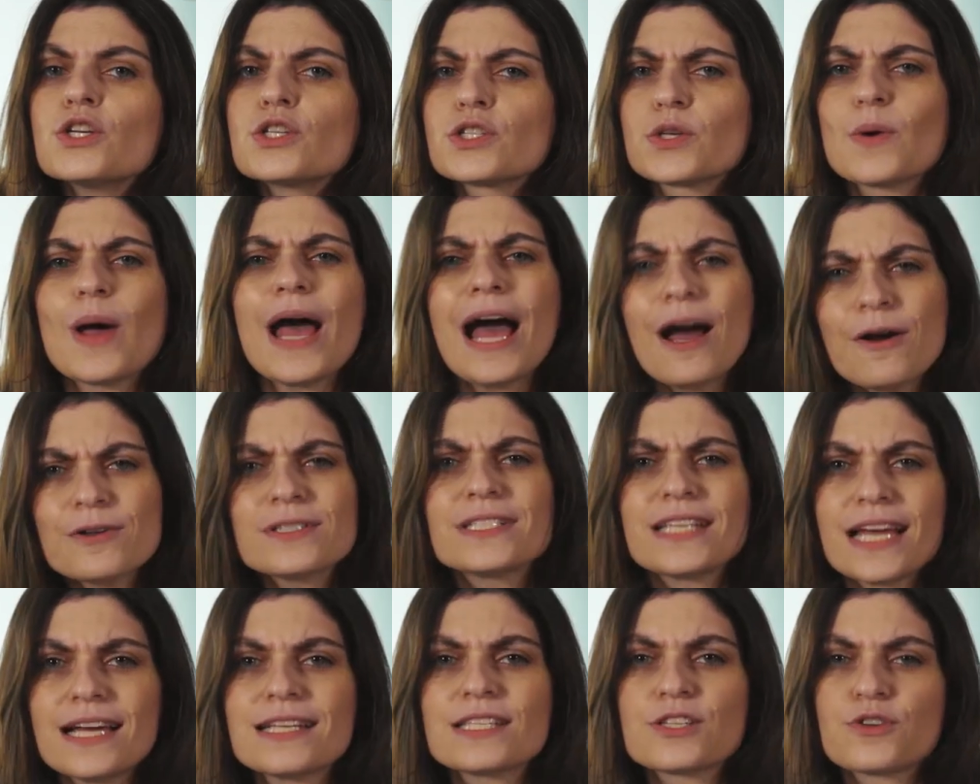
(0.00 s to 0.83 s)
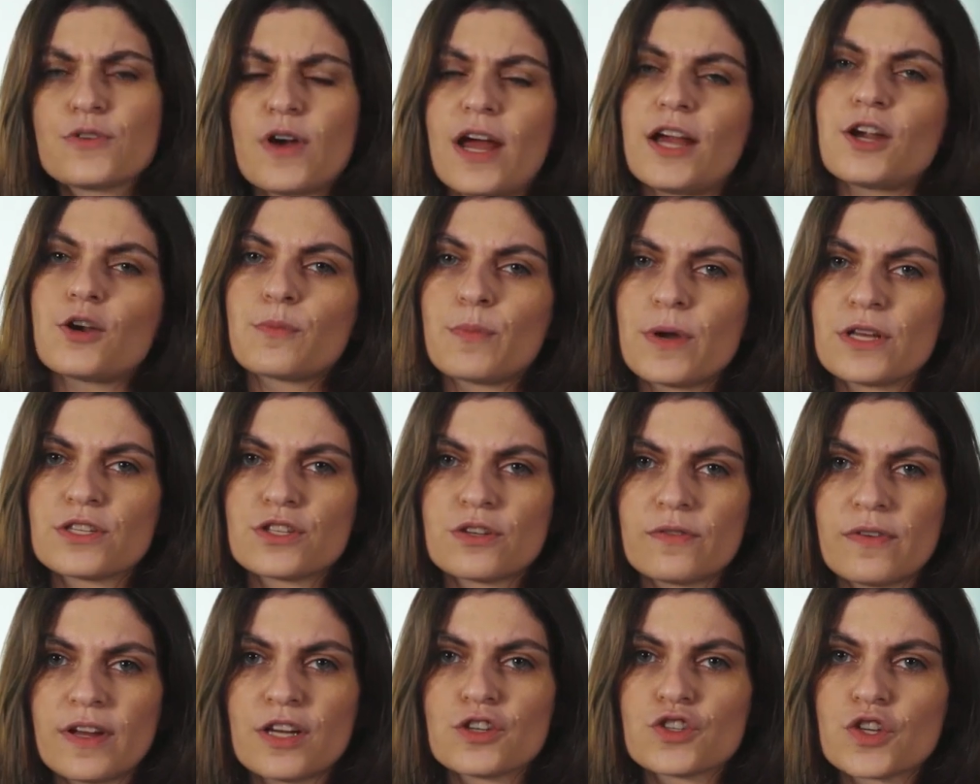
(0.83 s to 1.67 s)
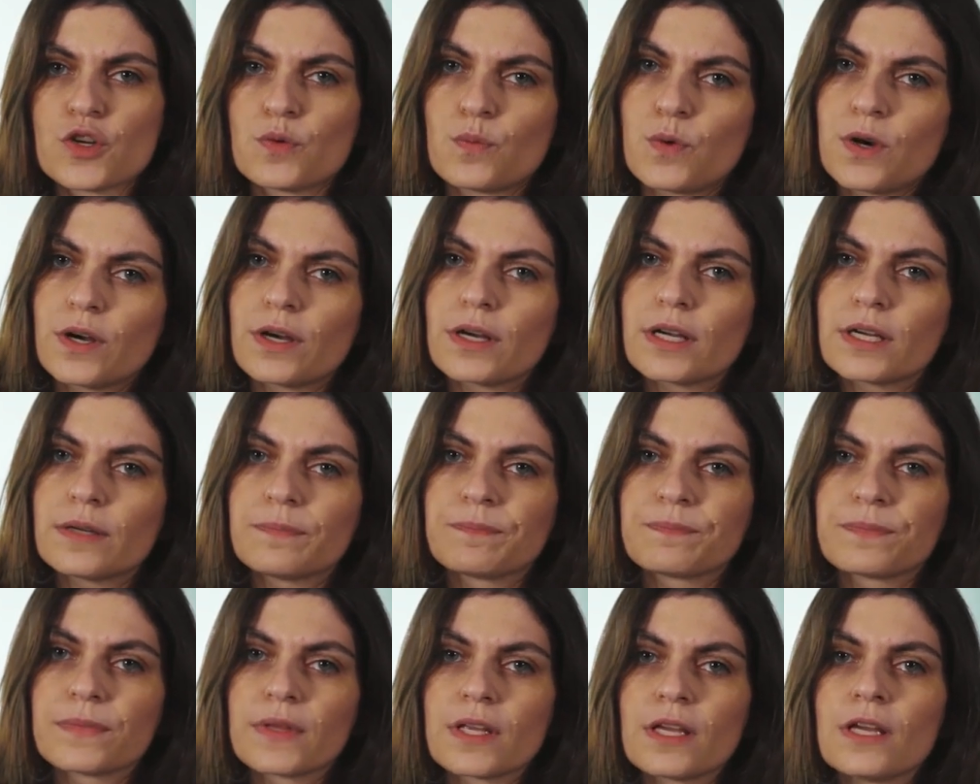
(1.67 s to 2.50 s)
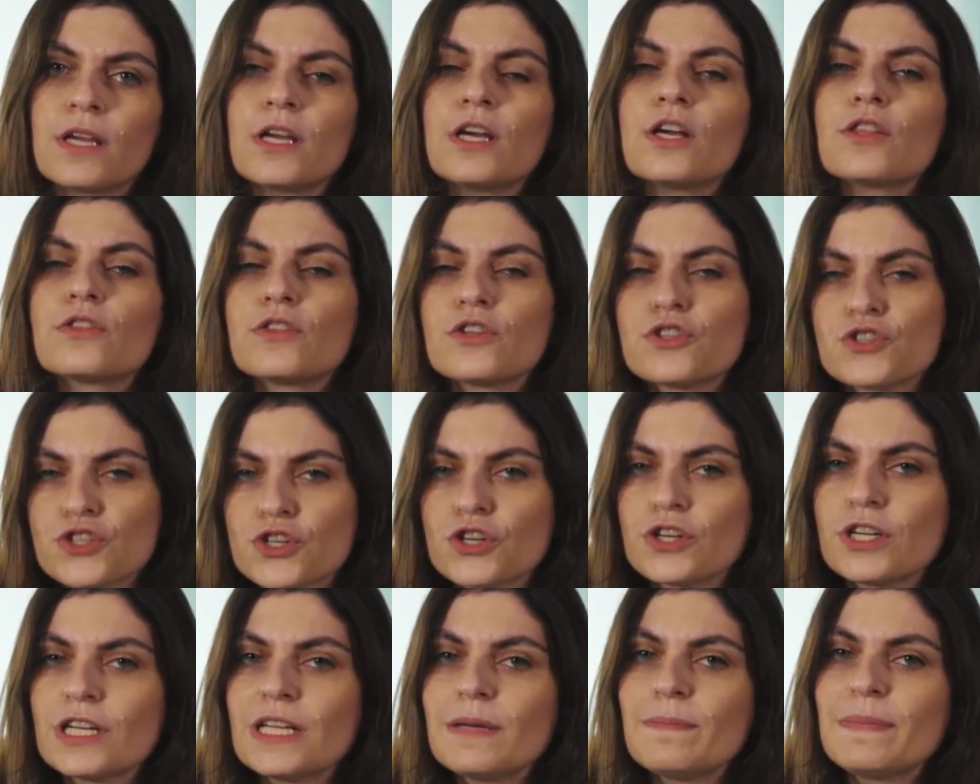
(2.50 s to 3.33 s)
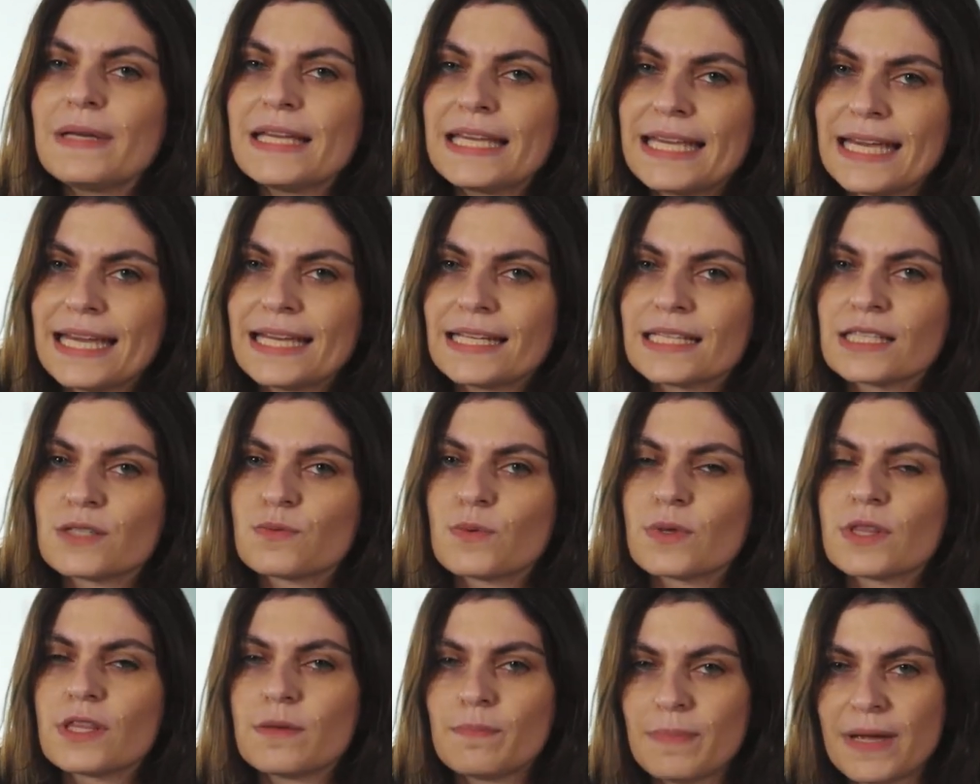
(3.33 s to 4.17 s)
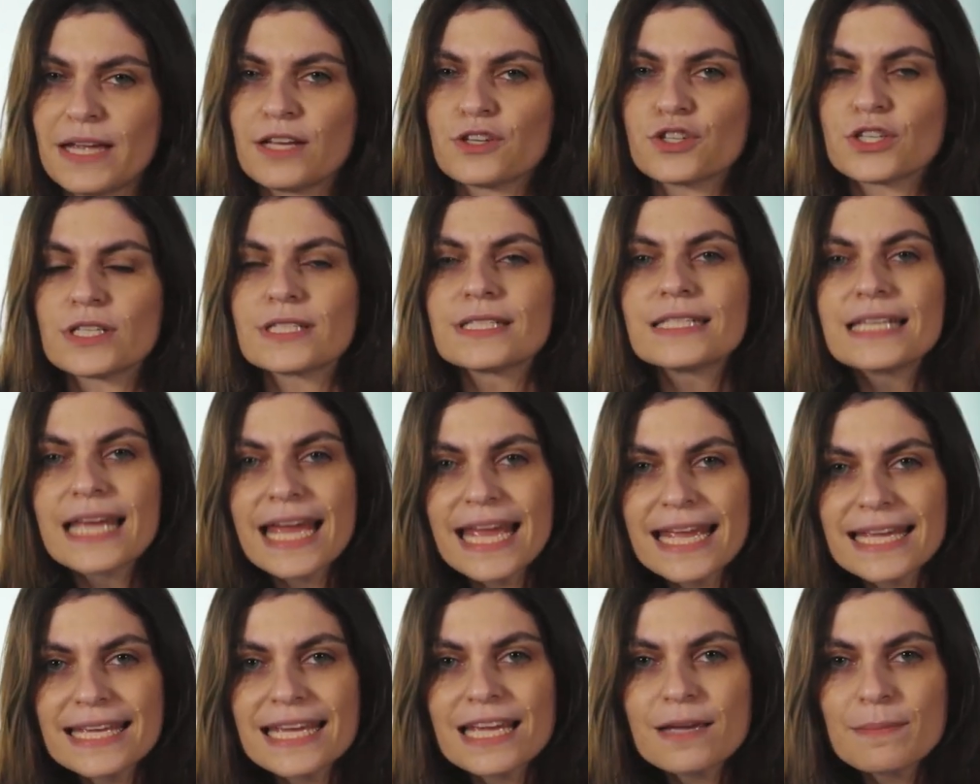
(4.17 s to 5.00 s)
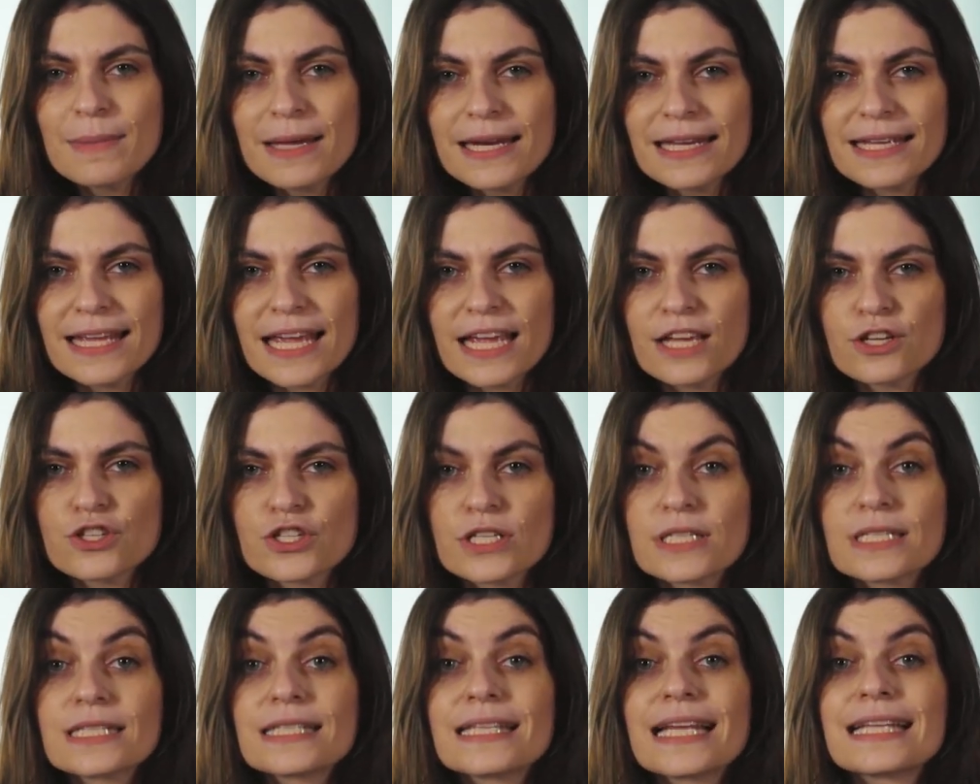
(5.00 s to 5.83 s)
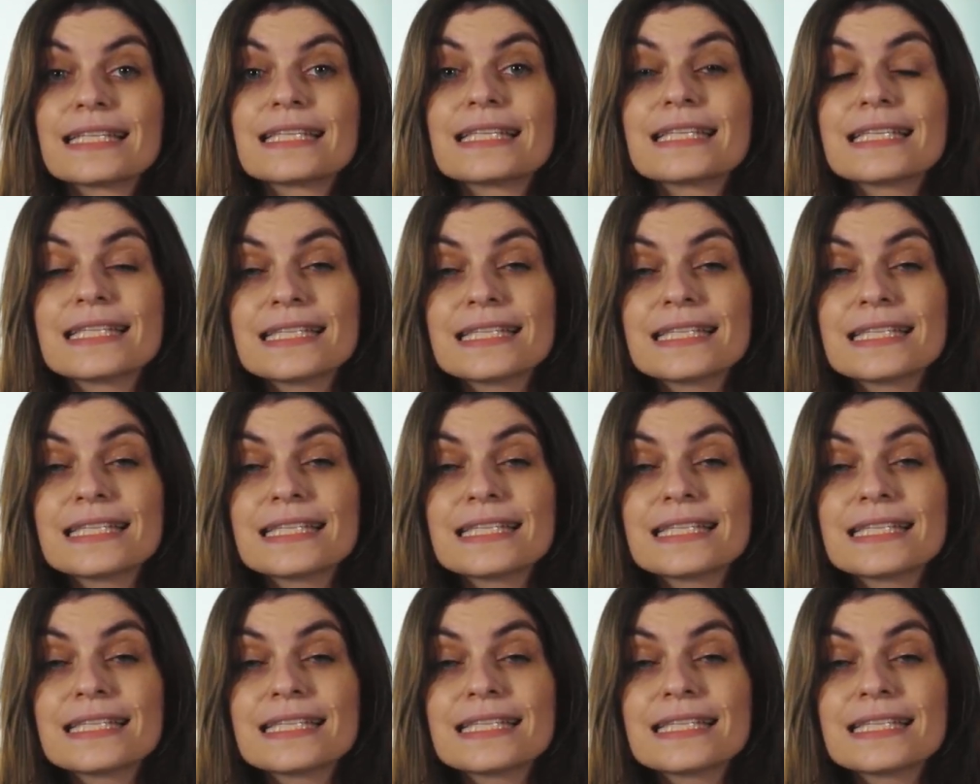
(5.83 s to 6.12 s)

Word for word: So how does cryopreservation work? The journey begins with the patient taking medications that